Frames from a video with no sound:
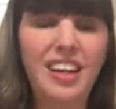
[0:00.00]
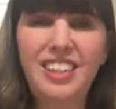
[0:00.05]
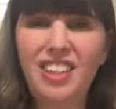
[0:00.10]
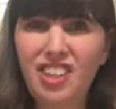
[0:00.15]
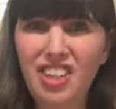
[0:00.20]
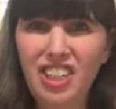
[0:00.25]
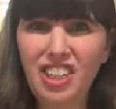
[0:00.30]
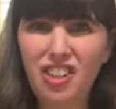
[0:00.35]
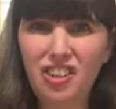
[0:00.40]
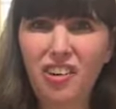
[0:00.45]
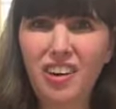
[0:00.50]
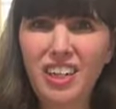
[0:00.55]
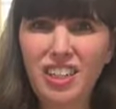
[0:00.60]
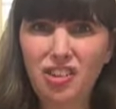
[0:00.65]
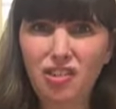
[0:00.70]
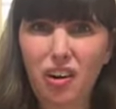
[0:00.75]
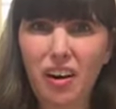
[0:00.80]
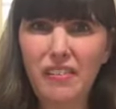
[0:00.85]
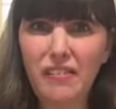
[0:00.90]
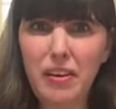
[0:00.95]
I usually try
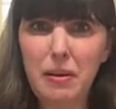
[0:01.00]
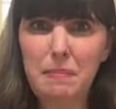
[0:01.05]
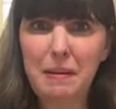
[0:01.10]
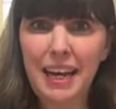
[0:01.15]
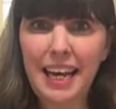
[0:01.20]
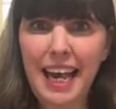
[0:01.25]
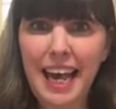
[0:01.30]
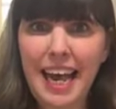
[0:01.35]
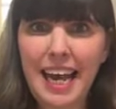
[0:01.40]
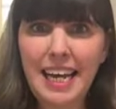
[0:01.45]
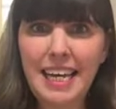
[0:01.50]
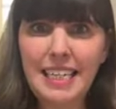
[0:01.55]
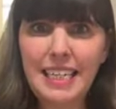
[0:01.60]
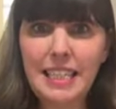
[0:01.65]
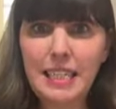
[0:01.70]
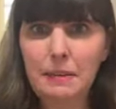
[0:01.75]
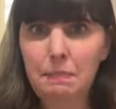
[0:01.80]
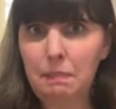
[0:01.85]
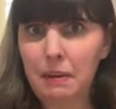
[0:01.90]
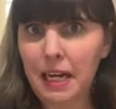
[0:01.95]
and dry fit my
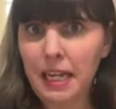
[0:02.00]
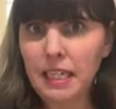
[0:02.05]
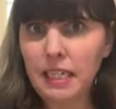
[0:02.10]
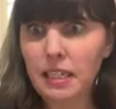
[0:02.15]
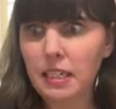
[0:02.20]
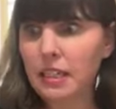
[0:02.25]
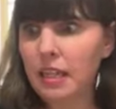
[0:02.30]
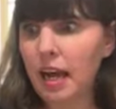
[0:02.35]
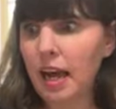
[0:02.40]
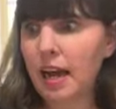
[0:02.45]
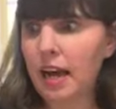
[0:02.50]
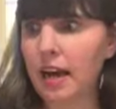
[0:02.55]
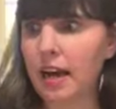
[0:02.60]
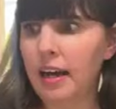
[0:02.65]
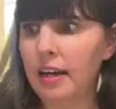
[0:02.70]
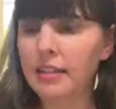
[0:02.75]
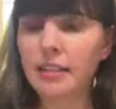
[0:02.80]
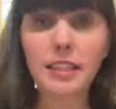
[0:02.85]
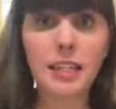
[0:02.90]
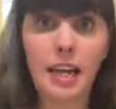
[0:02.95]
layouts, but
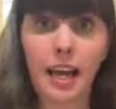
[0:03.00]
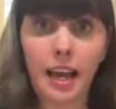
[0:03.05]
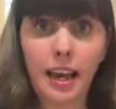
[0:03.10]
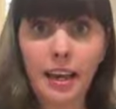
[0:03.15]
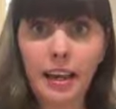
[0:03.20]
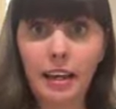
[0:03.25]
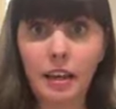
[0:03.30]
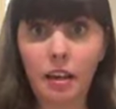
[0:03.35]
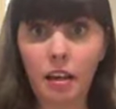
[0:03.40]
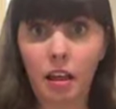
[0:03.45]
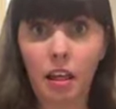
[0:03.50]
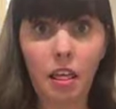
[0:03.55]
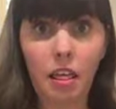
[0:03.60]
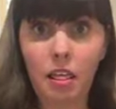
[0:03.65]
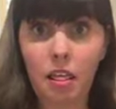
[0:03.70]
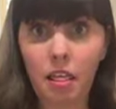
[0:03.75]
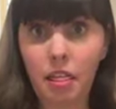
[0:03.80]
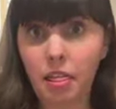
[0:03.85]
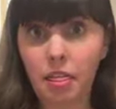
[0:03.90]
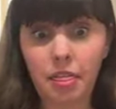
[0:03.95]
today
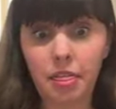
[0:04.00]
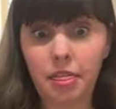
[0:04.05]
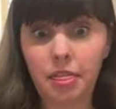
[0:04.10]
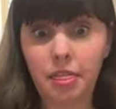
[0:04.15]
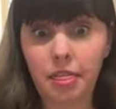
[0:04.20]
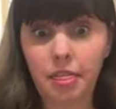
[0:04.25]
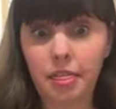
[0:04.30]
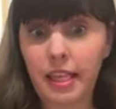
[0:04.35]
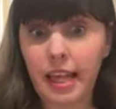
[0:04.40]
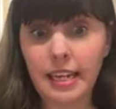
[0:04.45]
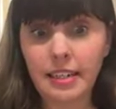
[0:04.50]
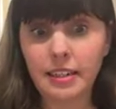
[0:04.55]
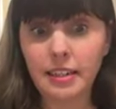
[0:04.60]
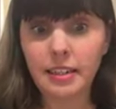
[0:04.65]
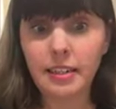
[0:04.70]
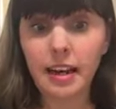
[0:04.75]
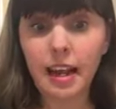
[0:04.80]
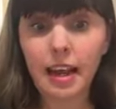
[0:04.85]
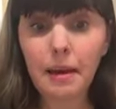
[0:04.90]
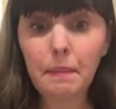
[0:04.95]
that
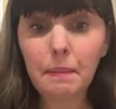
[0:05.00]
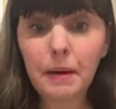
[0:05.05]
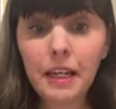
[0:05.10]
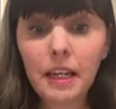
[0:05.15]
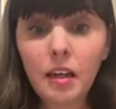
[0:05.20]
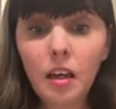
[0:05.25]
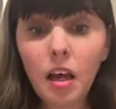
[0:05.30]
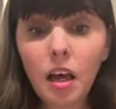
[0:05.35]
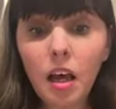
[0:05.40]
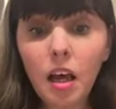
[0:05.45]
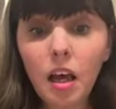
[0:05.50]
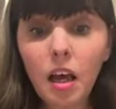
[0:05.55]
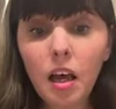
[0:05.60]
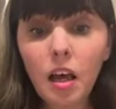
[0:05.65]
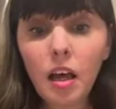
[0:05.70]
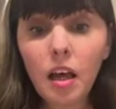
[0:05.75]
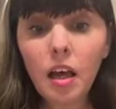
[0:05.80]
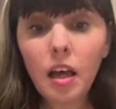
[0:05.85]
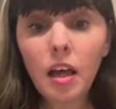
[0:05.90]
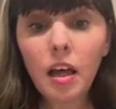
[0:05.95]
didn't happen.
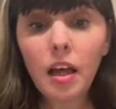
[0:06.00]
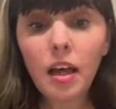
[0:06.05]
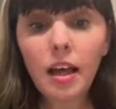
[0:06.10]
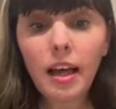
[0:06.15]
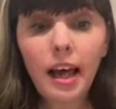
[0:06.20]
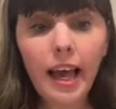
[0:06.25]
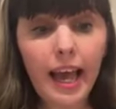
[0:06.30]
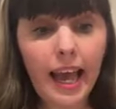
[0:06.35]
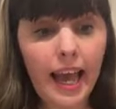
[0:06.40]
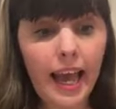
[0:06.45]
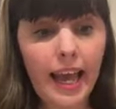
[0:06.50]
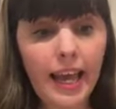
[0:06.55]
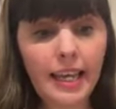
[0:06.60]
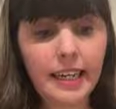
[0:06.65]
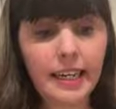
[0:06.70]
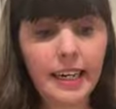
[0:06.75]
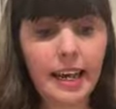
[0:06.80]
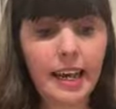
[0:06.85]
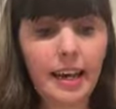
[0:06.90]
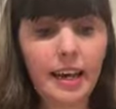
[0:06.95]

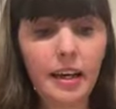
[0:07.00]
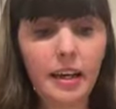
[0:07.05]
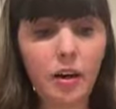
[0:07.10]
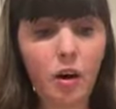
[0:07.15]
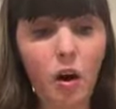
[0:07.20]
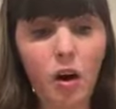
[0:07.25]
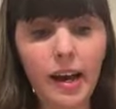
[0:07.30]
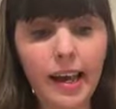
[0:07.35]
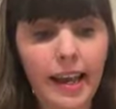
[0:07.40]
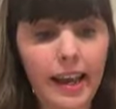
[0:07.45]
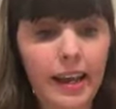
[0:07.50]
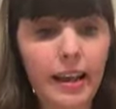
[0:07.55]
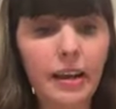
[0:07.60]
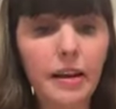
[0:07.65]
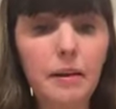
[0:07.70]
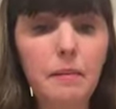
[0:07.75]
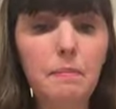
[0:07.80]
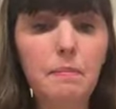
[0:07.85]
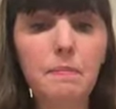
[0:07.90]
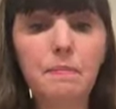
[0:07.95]
And now I
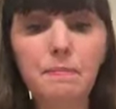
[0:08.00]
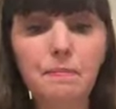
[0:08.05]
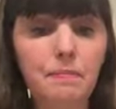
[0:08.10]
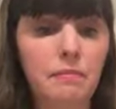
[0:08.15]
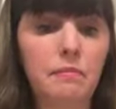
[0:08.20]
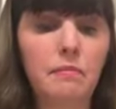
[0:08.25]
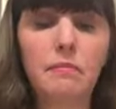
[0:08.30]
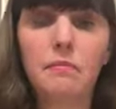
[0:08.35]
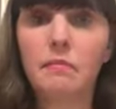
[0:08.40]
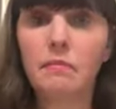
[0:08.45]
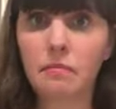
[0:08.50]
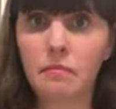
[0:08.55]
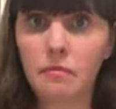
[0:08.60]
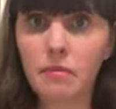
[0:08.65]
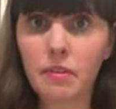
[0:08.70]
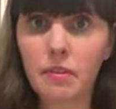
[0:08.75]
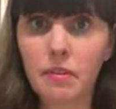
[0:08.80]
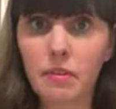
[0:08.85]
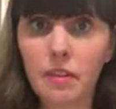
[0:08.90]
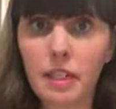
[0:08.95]
am
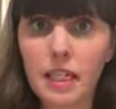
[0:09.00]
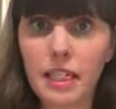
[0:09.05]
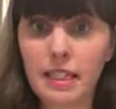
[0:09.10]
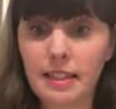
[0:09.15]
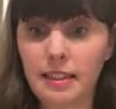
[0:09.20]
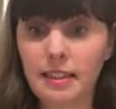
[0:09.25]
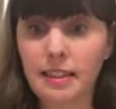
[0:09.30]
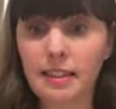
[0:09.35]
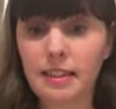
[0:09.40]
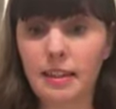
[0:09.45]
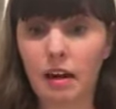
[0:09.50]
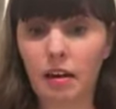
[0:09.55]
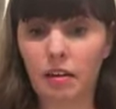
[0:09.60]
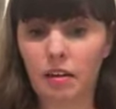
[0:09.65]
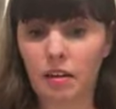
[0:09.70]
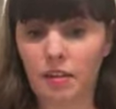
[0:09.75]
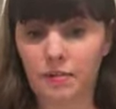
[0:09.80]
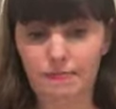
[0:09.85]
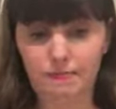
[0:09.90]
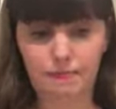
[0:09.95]

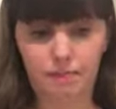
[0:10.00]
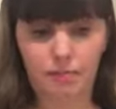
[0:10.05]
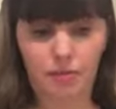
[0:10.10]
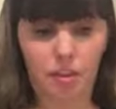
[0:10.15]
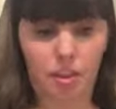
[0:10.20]
stuck.